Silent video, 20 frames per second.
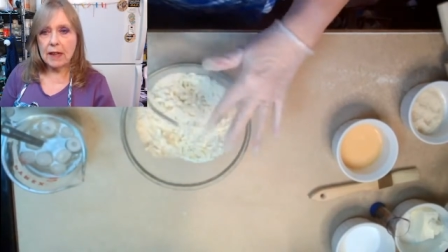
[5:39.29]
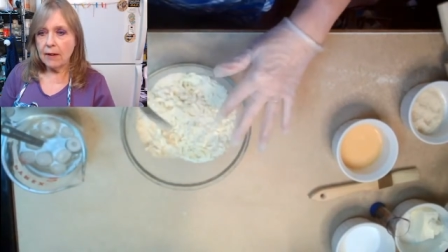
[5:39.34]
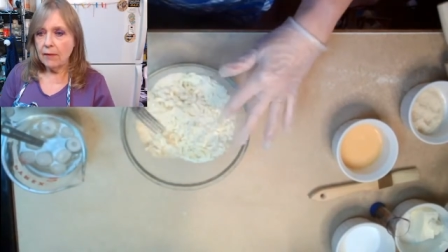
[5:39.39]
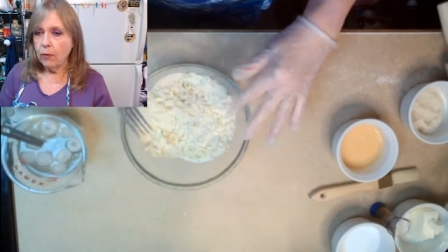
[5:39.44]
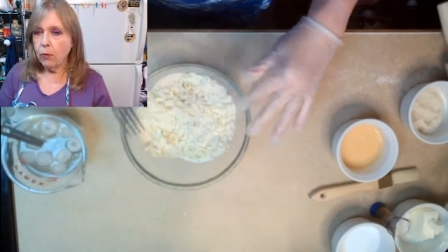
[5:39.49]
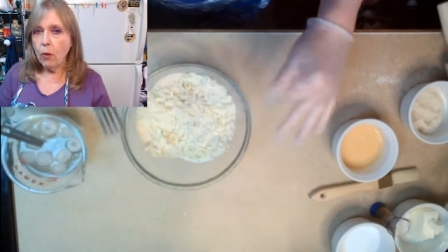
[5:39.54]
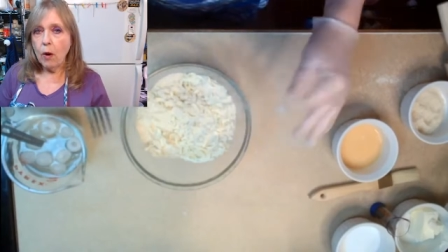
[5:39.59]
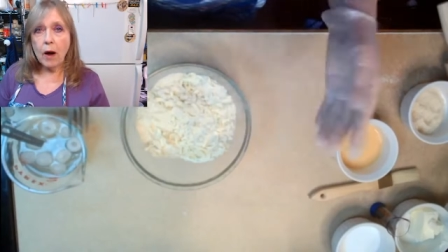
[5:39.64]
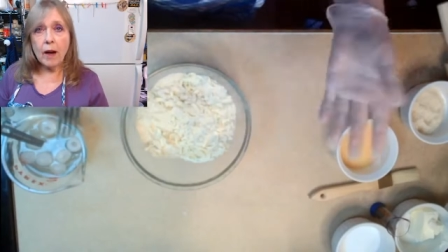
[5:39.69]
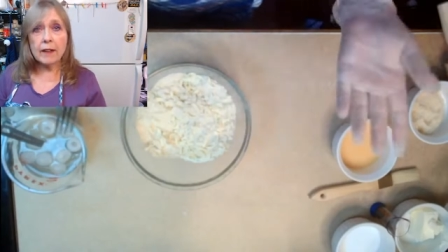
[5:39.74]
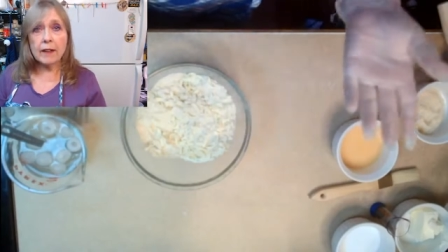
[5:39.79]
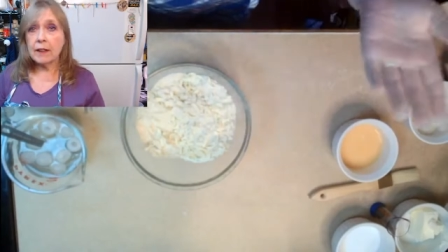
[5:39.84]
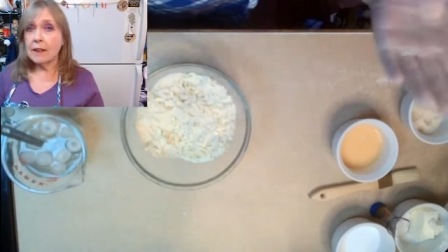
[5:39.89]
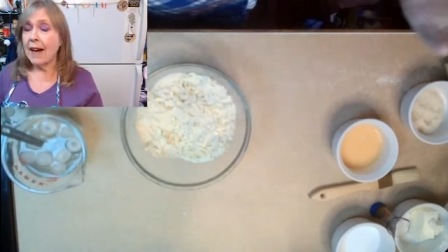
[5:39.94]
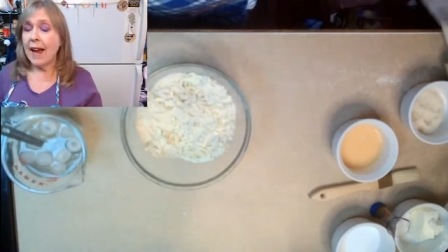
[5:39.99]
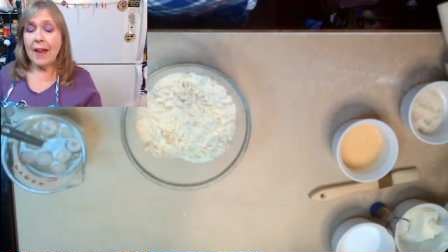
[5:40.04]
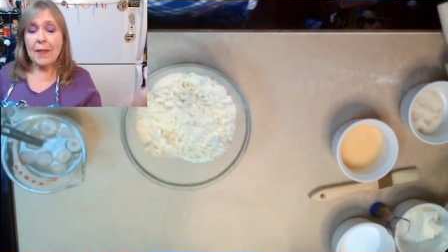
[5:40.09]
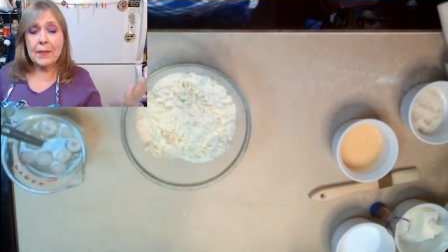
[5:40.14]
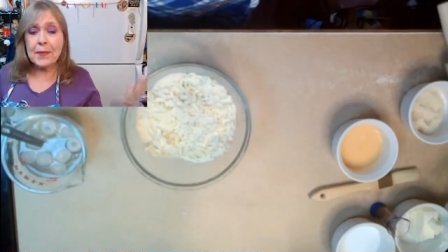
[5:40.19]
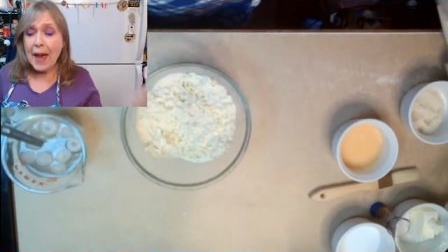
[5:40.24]
of
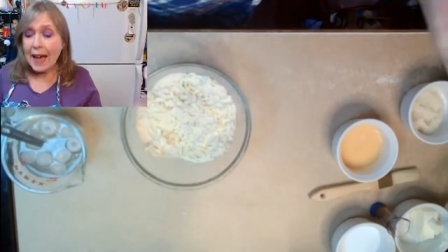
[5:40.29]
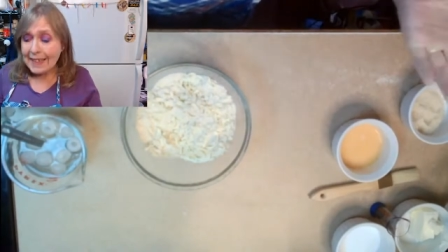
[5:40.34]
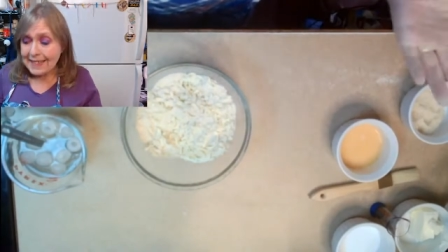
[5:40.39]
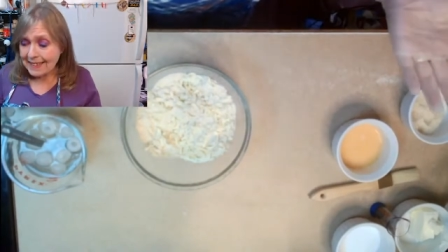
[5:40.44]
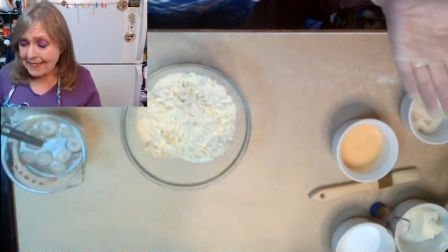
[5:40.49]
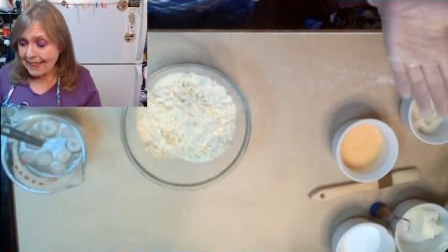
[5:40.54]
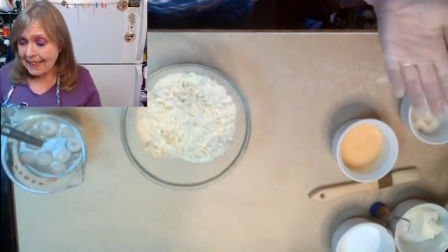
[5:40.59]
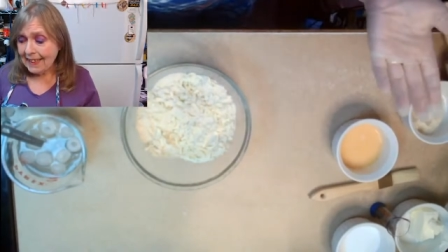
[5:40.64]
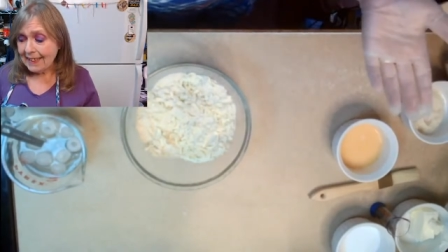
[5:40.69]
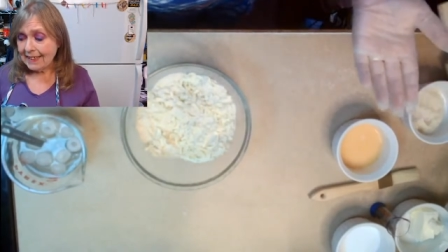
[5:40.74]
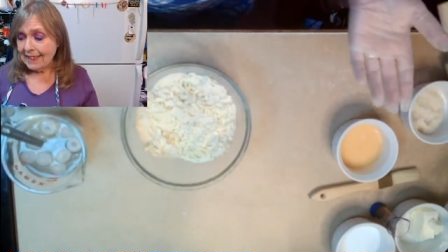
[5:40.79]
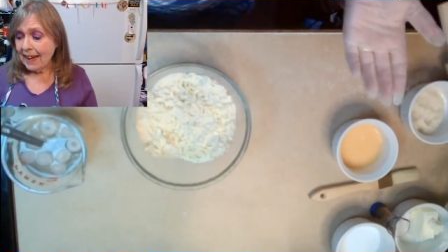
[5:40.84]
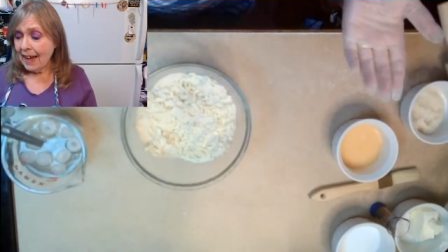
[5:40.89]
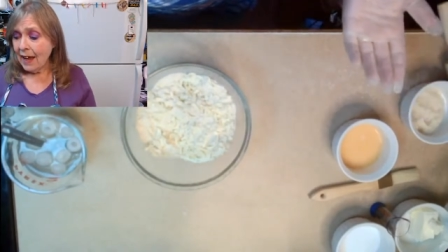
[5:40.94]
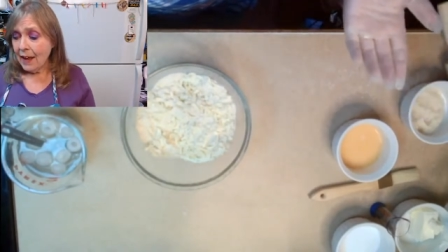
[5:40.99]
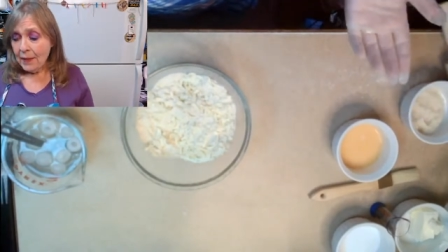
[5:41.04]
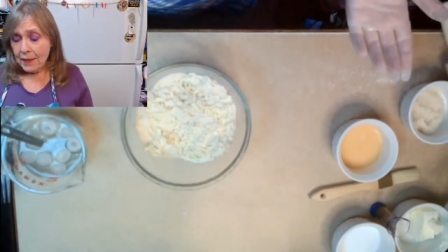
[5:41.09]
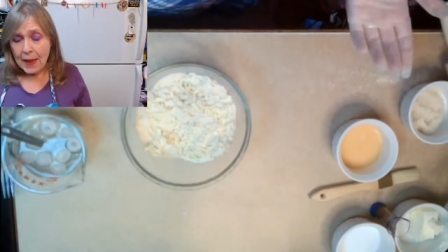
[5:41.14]
water. And that's it.